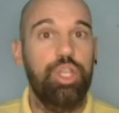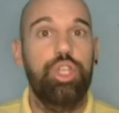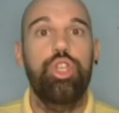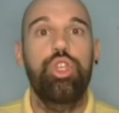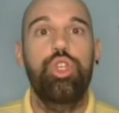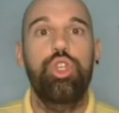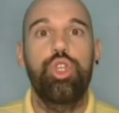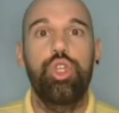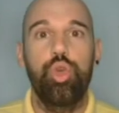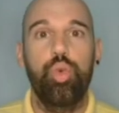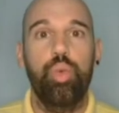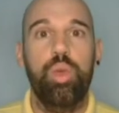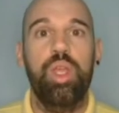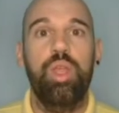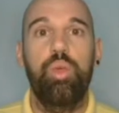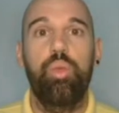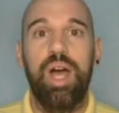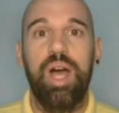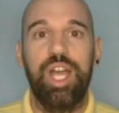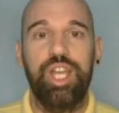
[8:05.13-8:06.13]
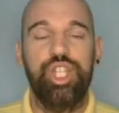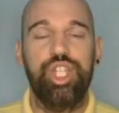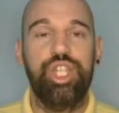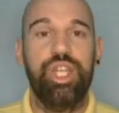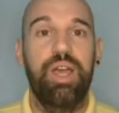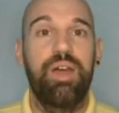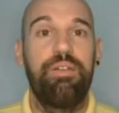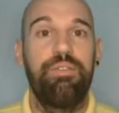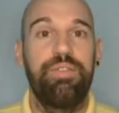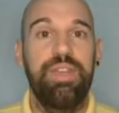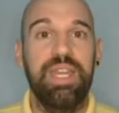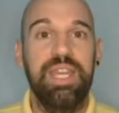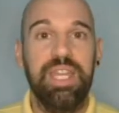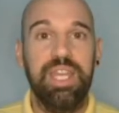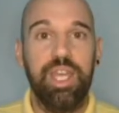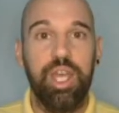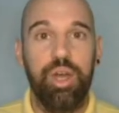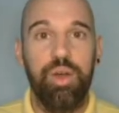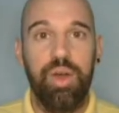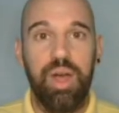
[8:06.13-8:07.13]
you will watch a video